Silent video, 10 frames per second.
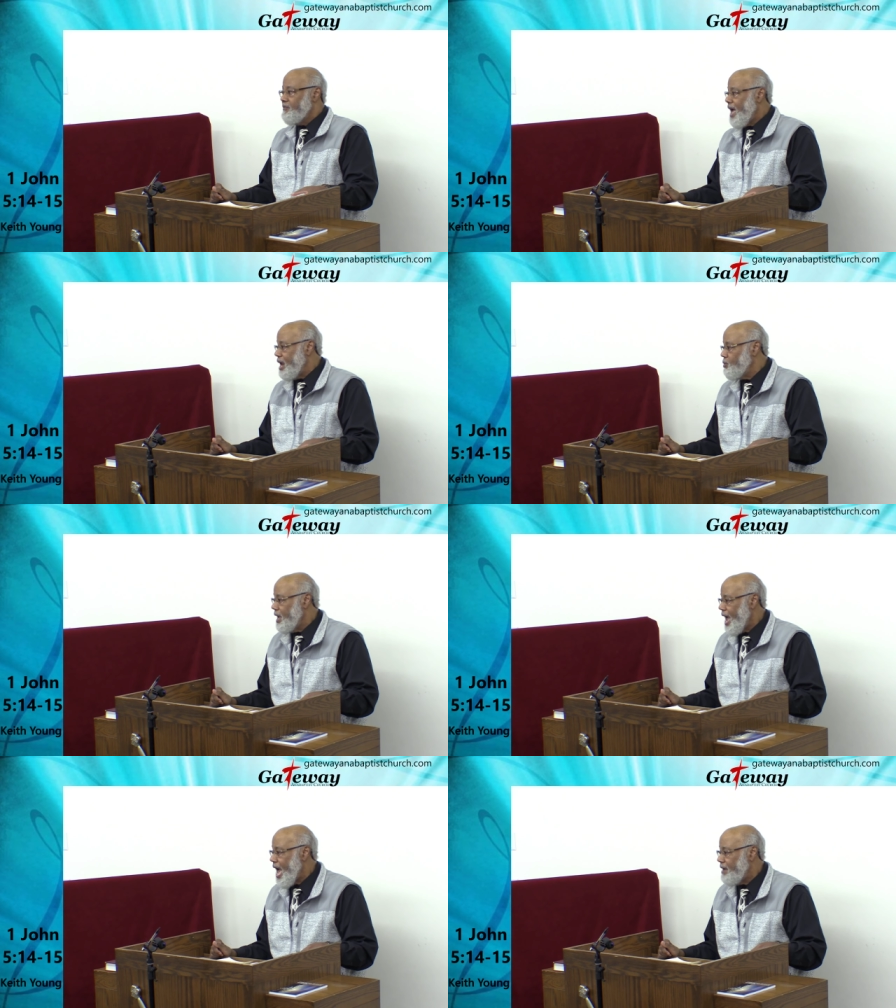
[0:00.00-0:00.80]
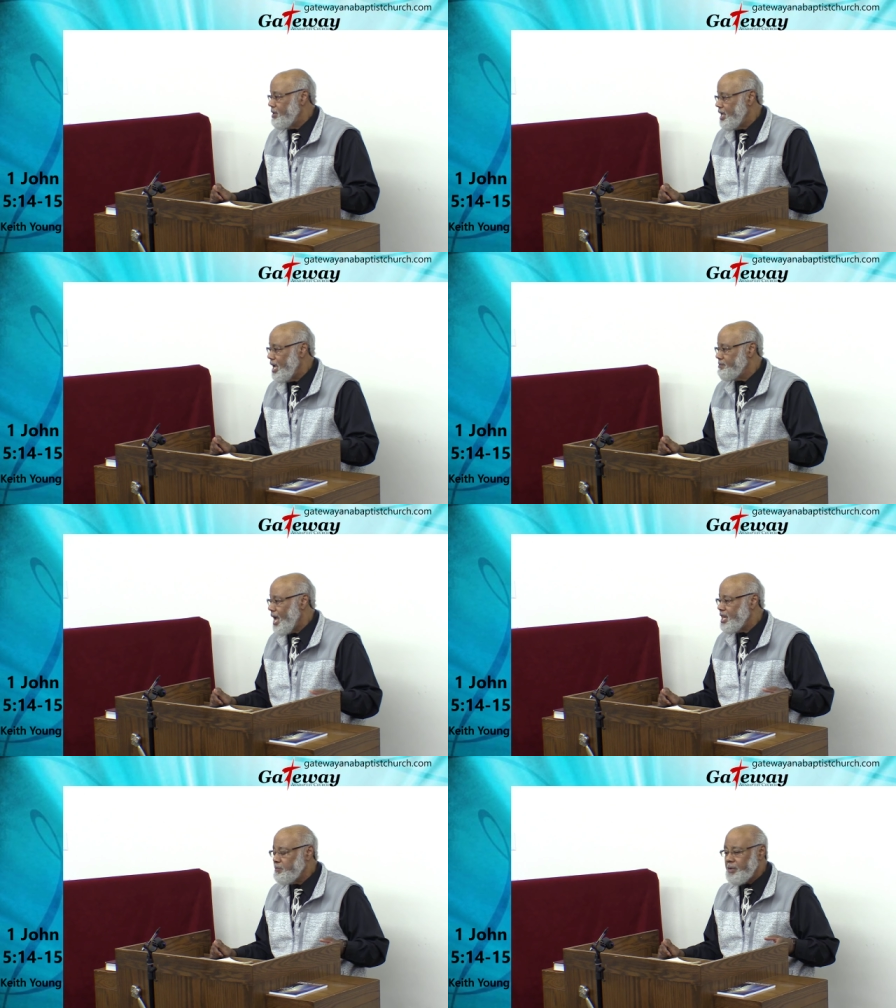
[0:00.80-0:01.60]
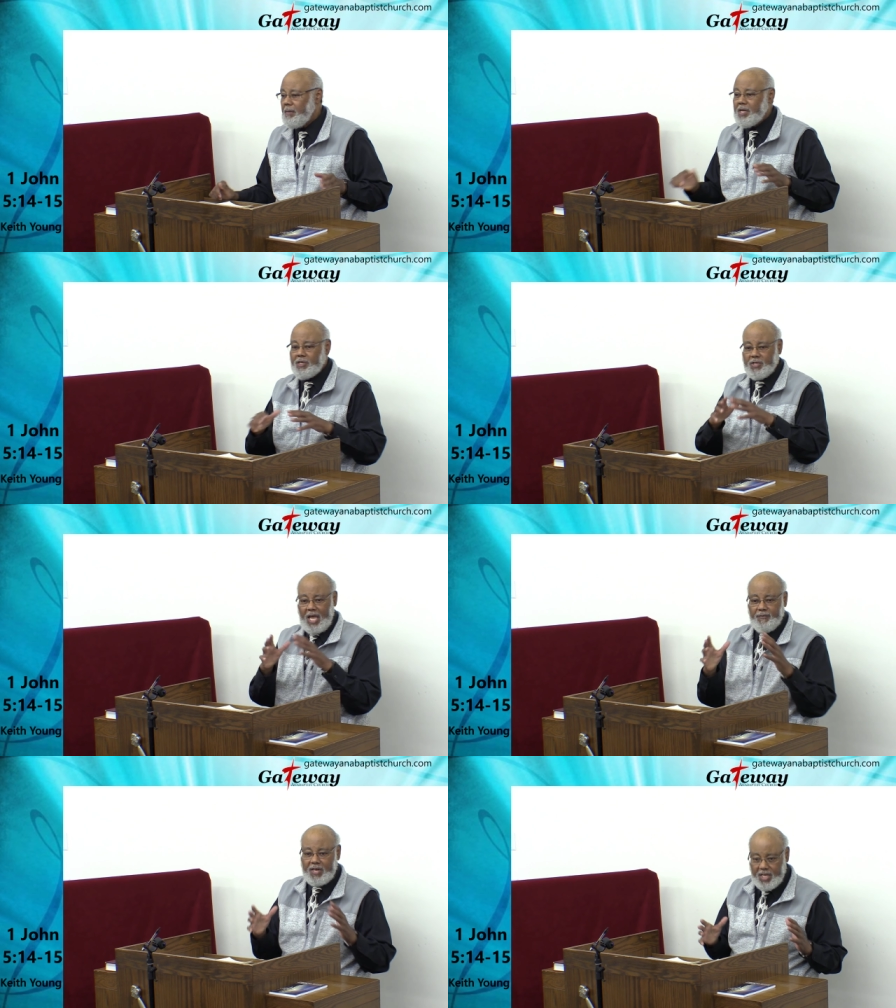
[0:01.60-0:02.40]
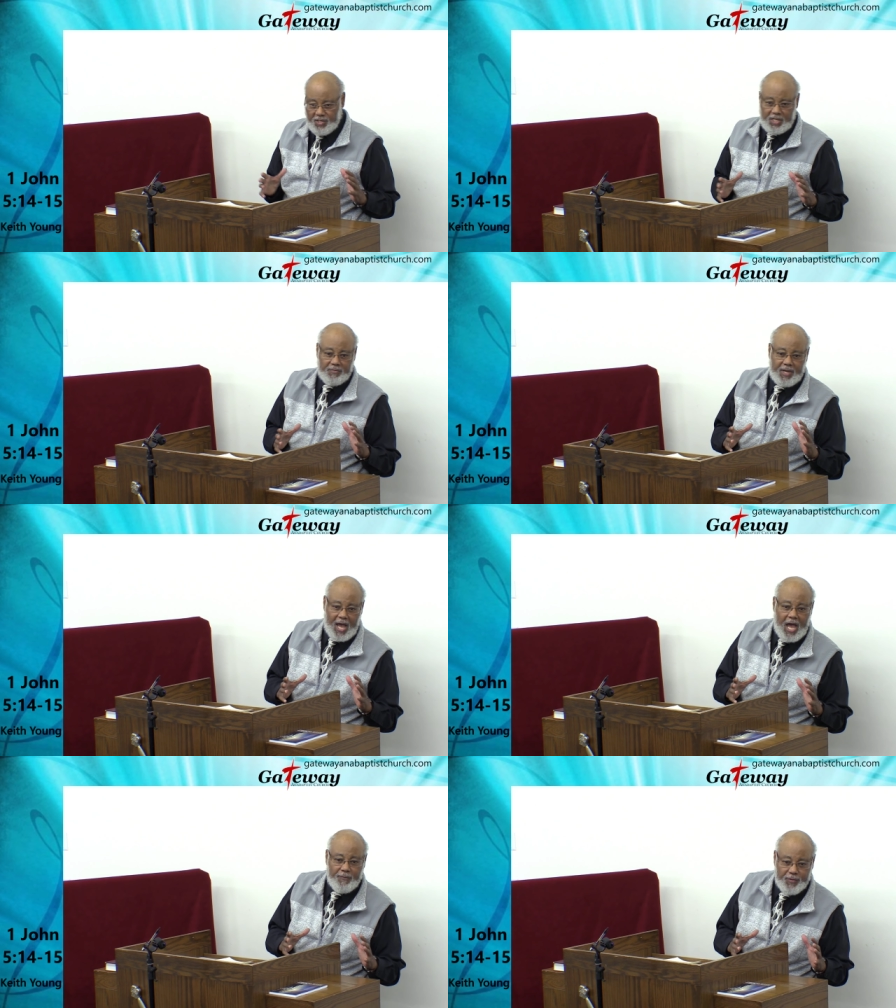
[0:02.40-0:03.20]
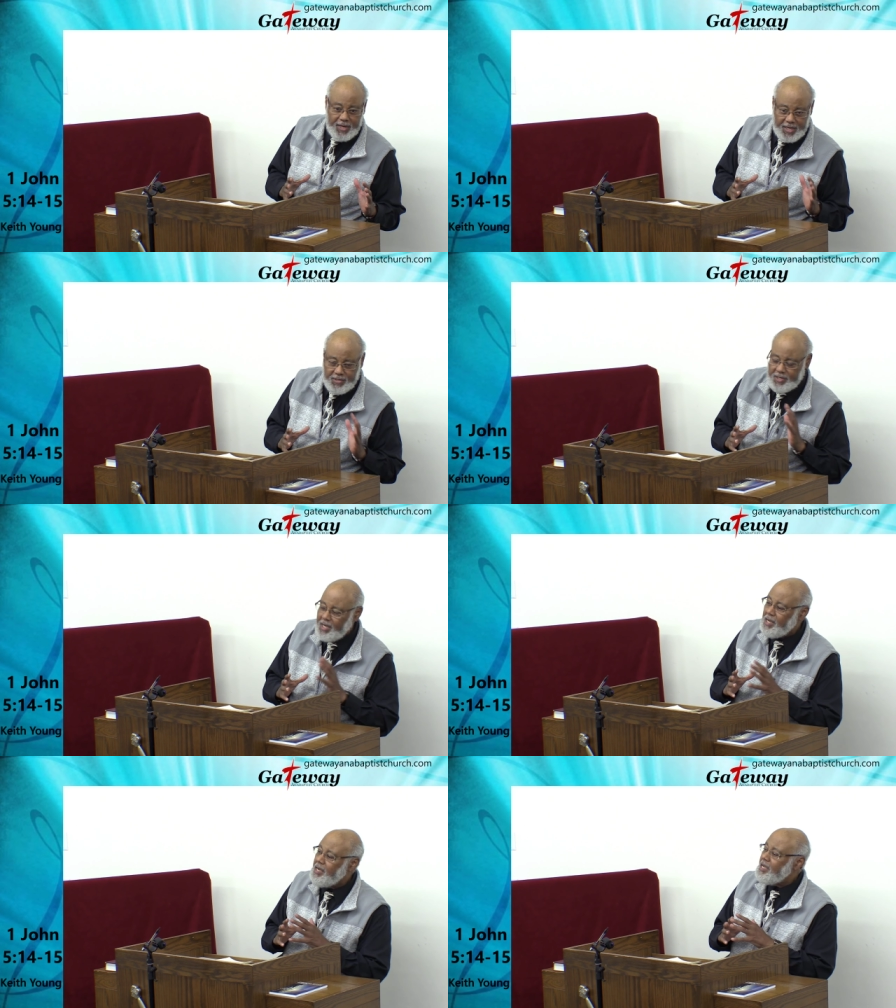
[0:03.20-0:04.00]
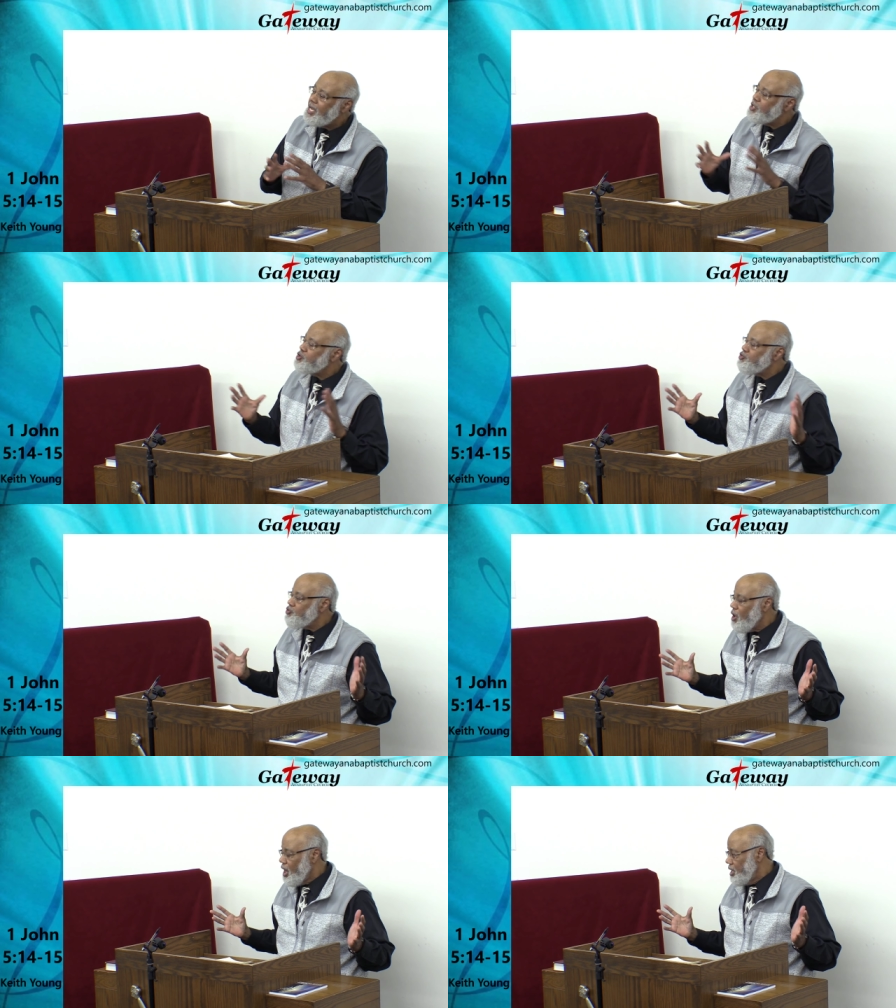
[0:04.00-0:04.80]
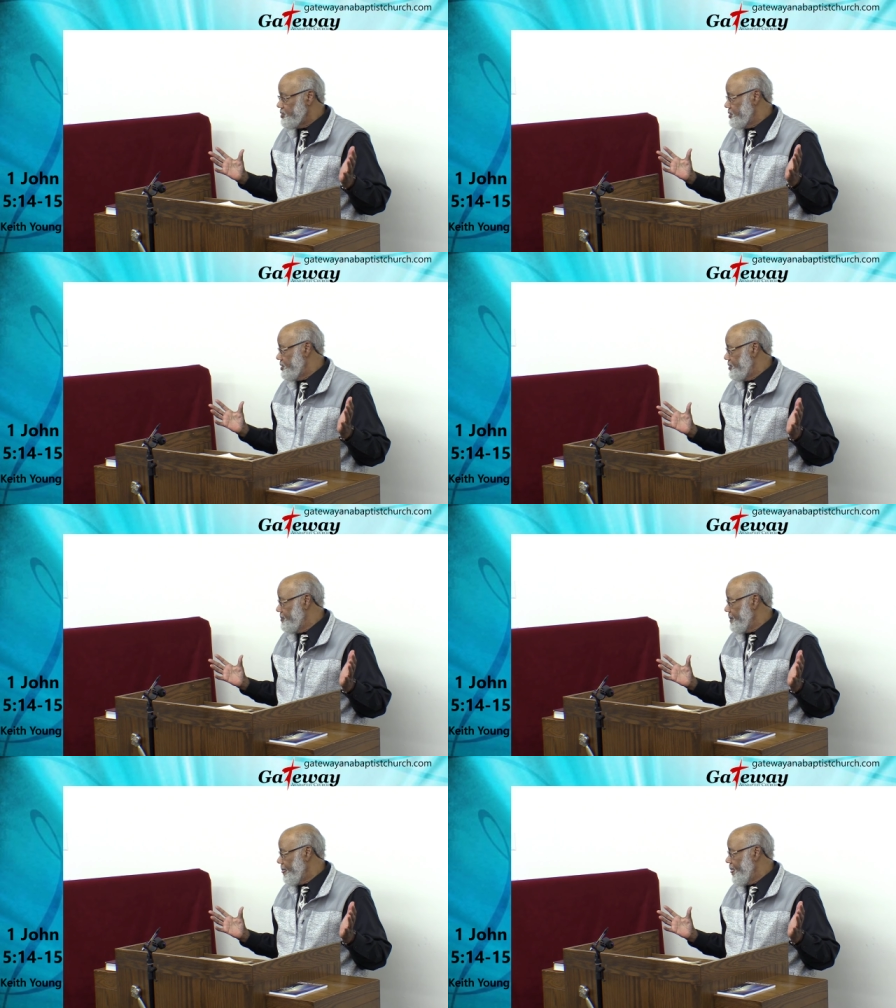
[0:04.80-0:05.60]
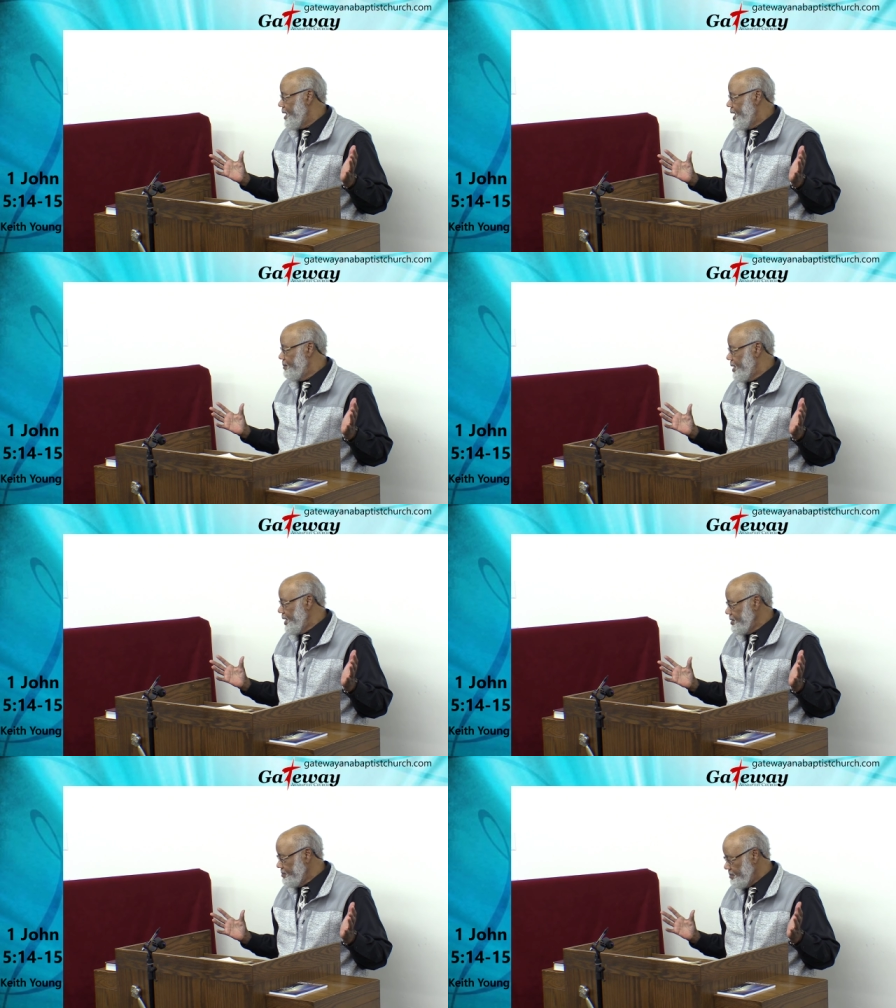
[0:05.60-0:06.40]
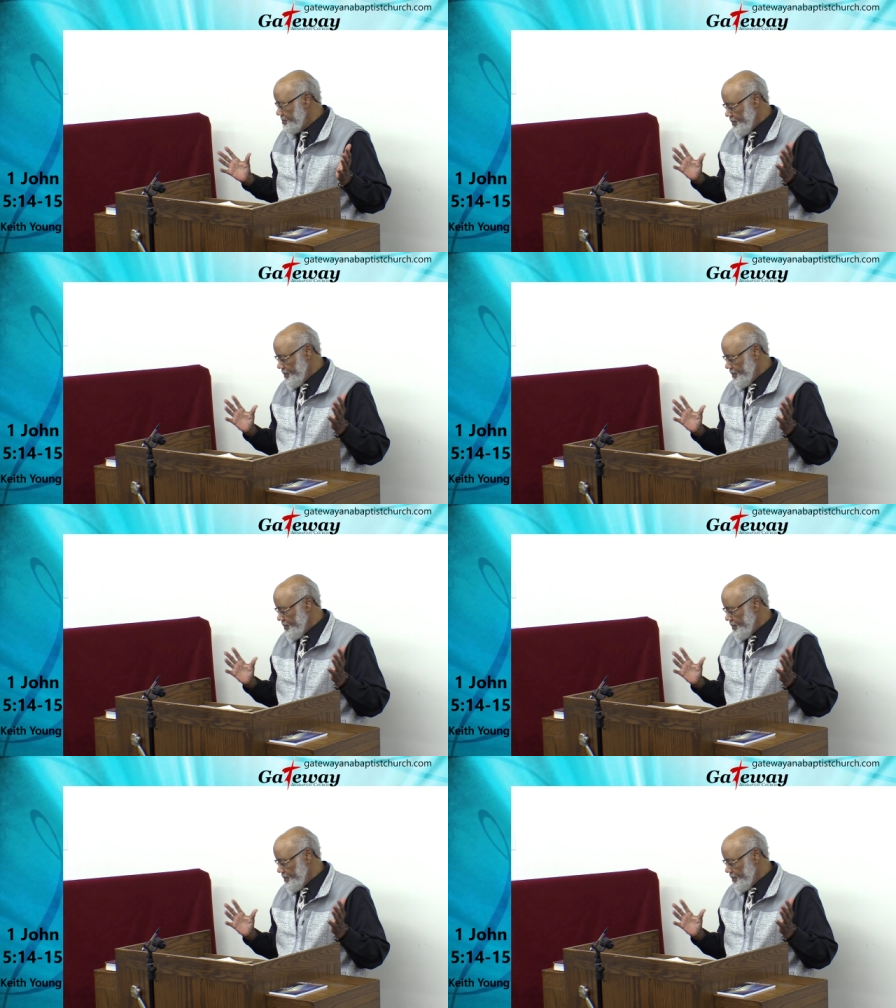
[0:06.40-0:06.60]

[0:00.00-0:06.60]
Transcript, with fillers: that we have in Him. Now, the biblical definition of confidence is trust. Amen. Amen. Amen.